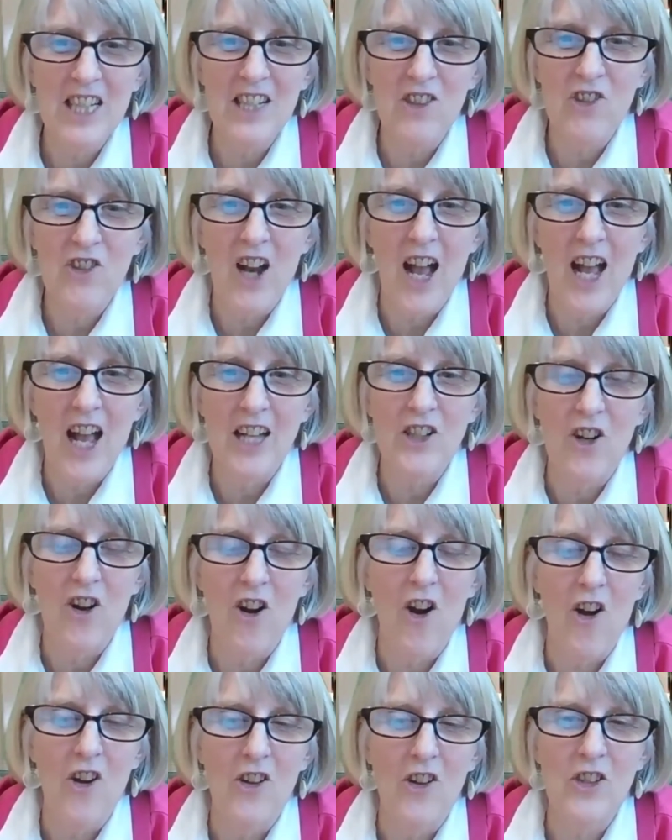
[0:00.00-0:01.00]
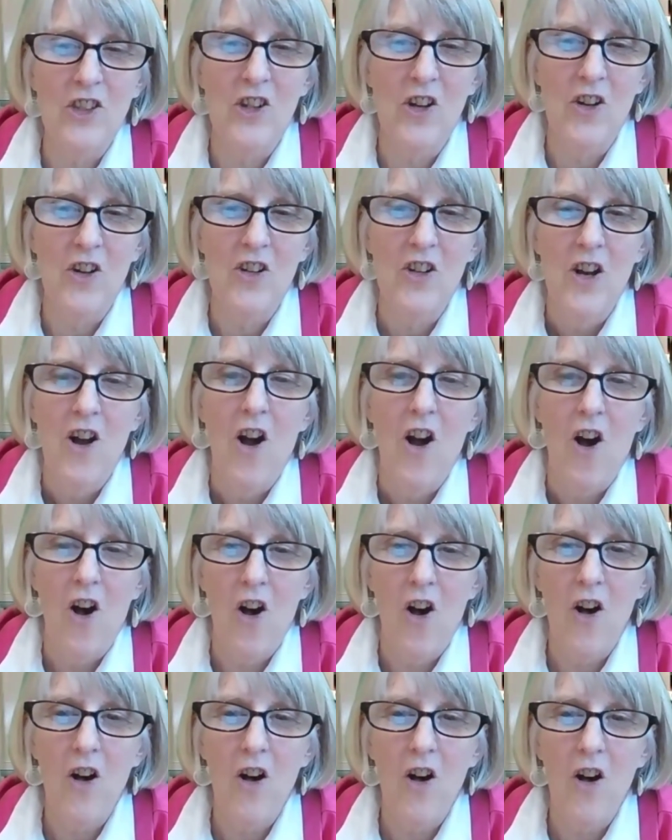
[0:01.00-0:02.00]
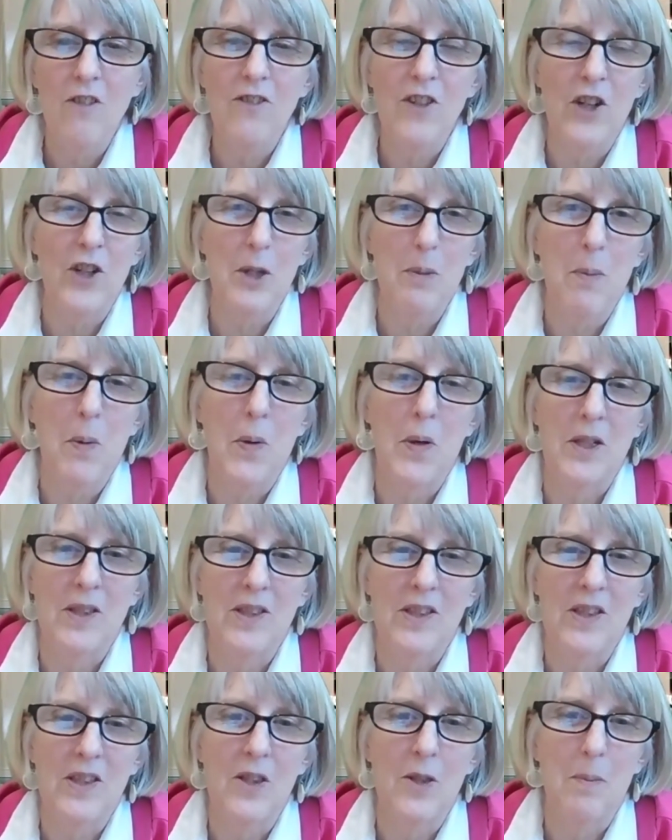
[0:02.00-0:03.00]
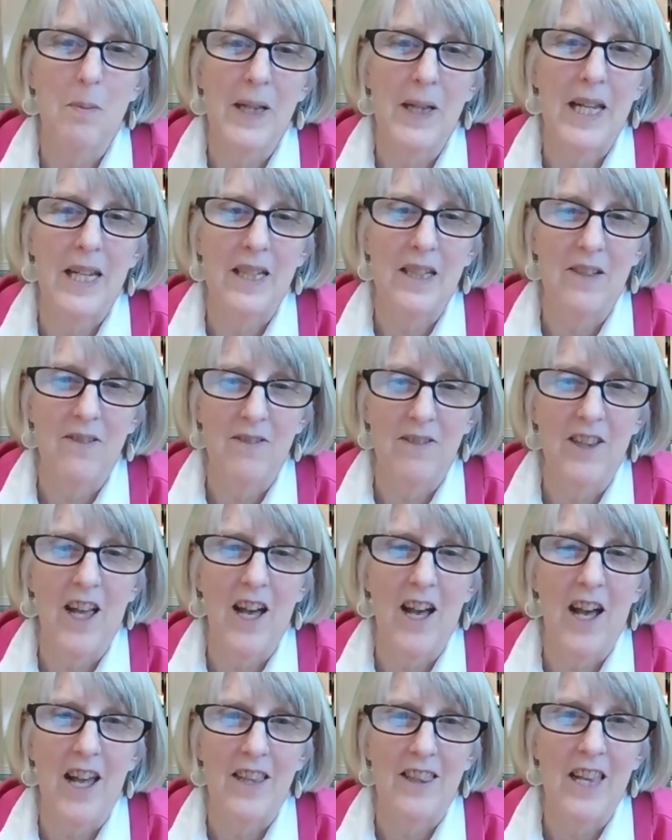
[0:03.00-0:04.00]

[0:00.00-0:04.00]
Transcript: and drag are also all very important so the plane can fly.